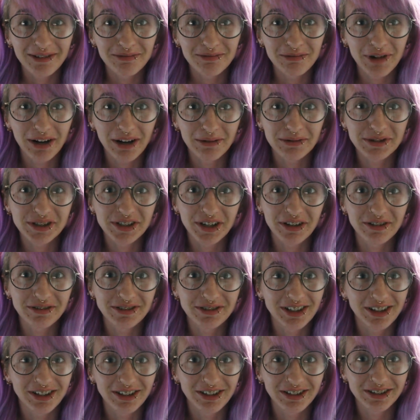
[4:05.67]
when I was going
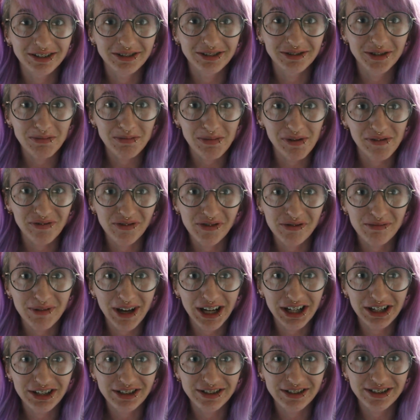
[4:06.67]
to the group
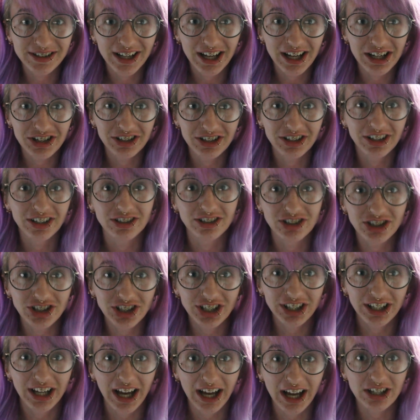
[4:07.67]
information session, and
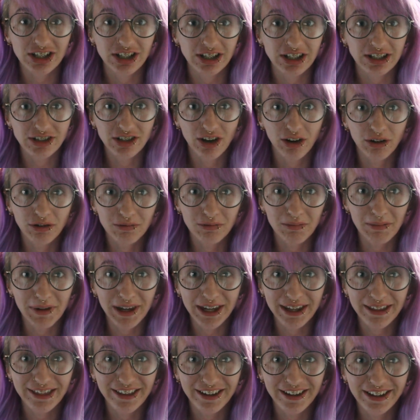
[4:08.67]
she actually told
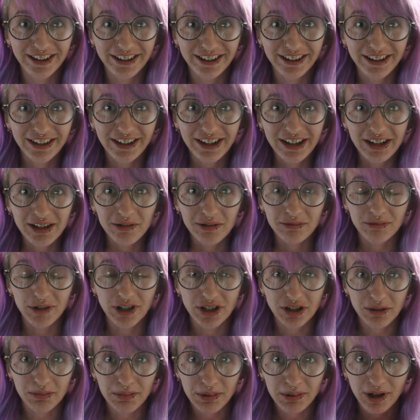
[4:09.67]
me that
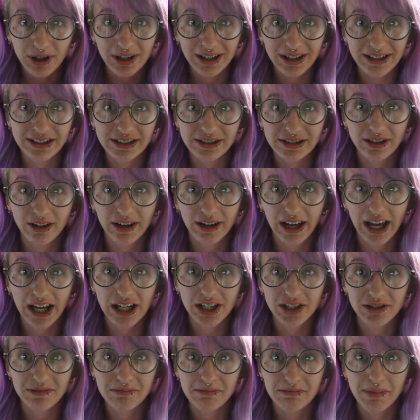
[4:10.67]
when you're putting a
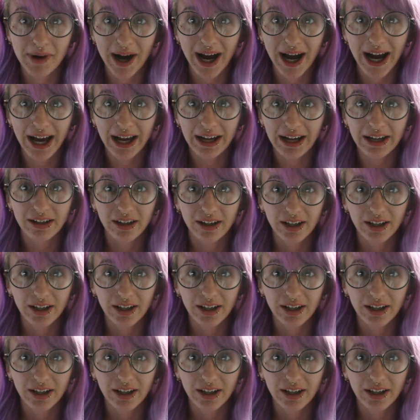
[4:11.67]
dislocation back,